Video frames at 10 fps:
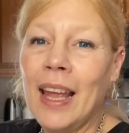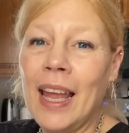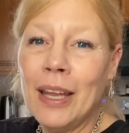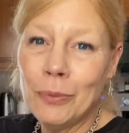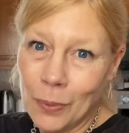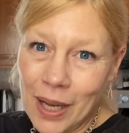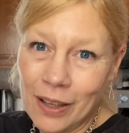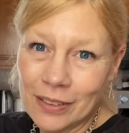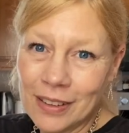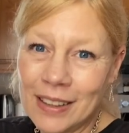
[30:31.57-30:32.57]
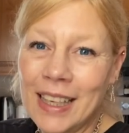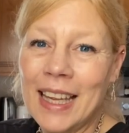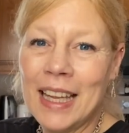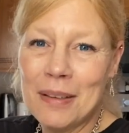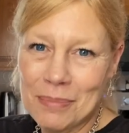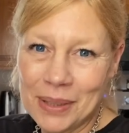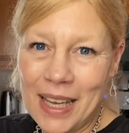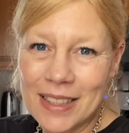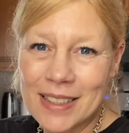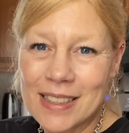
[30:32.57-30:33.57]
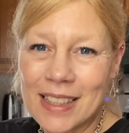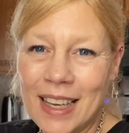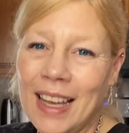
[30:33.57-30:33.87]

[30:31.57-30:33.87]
and well and blessed.